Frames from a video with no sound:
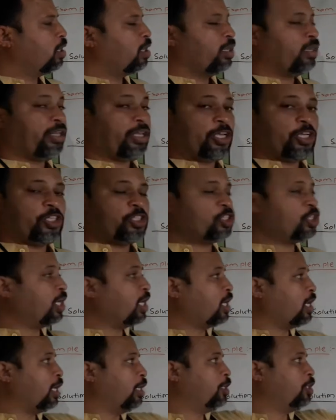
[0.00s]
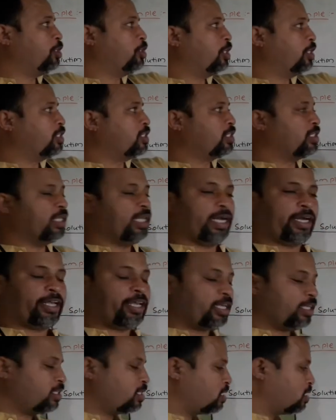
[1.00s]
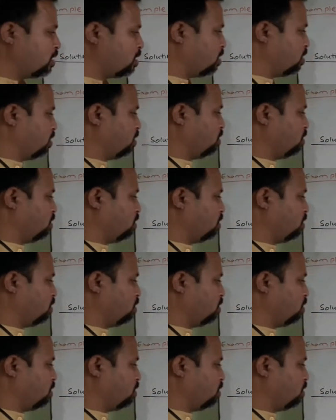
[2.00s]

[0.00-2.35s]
the initial conditions, that is